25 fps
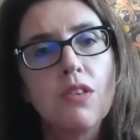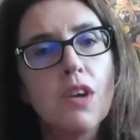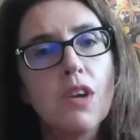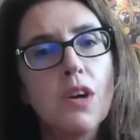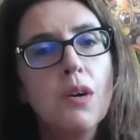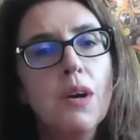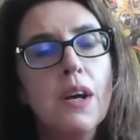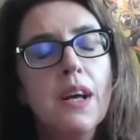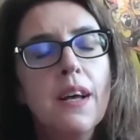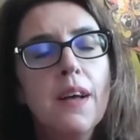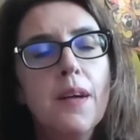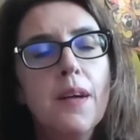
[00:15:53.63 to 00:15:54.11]

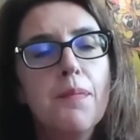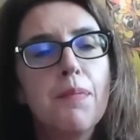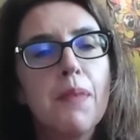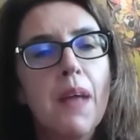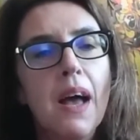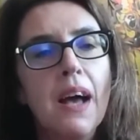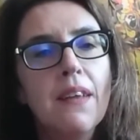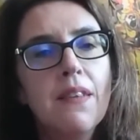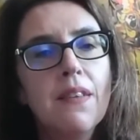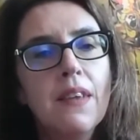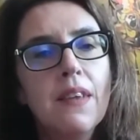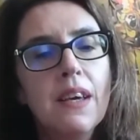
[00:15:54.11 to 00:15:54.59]
So
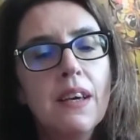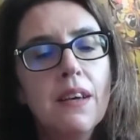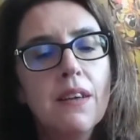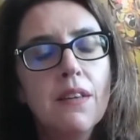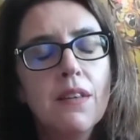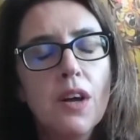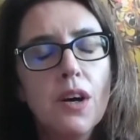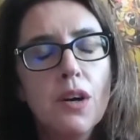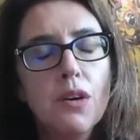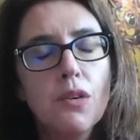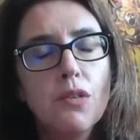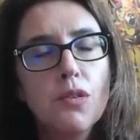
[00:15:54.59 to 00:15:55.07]
I think
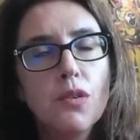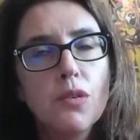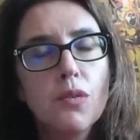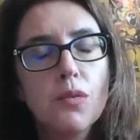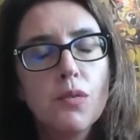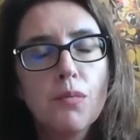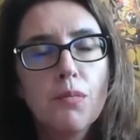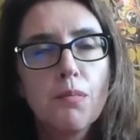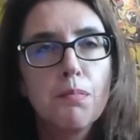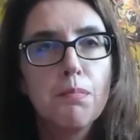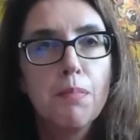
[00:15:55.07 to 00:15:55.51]
those